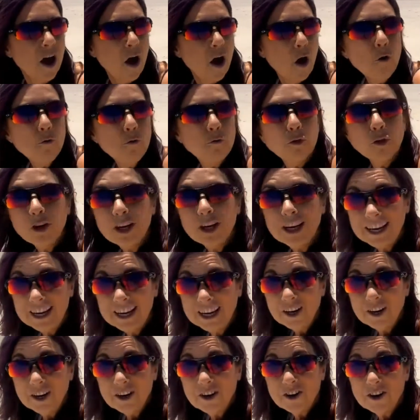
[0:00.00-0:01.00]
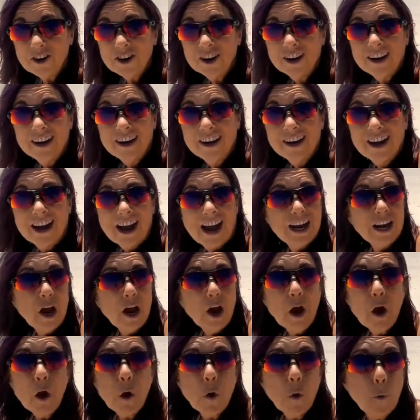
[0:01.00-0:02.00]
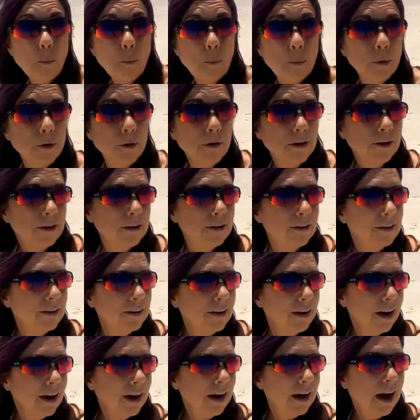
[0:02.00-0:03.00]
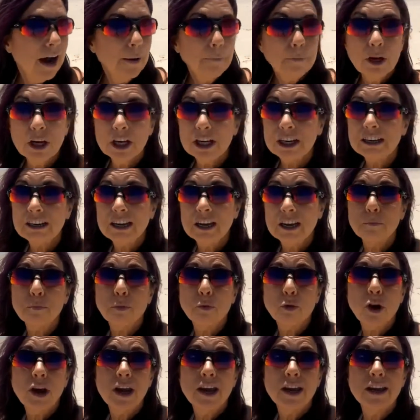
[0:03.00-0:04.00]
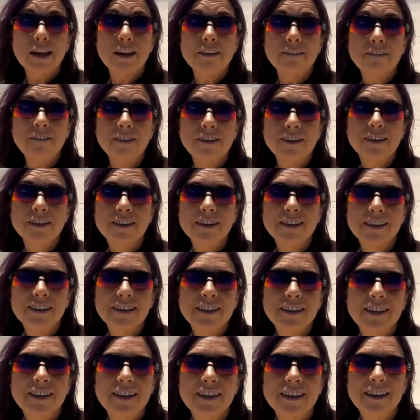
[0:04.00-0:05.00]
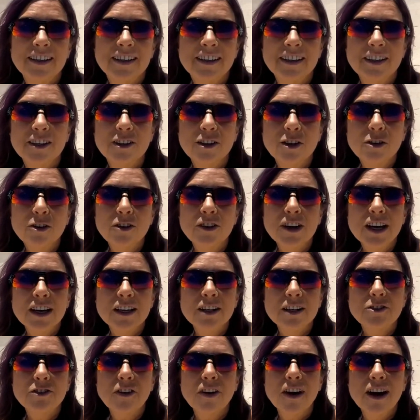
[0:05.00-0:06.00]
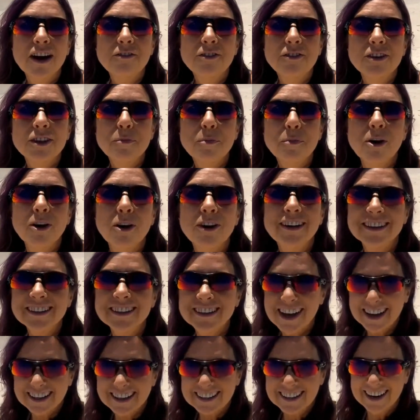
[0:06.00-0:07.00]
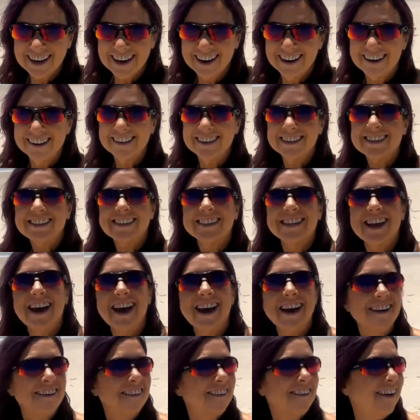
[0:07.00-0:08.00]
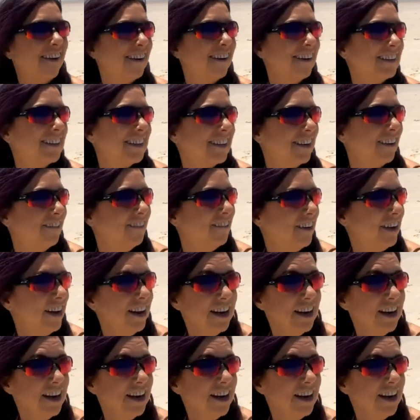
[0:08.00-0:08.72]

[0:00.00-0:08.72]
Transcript: Over here, I hope I'm going to get brave. You learned how to drive in the parking lot here in the snow. Awesome.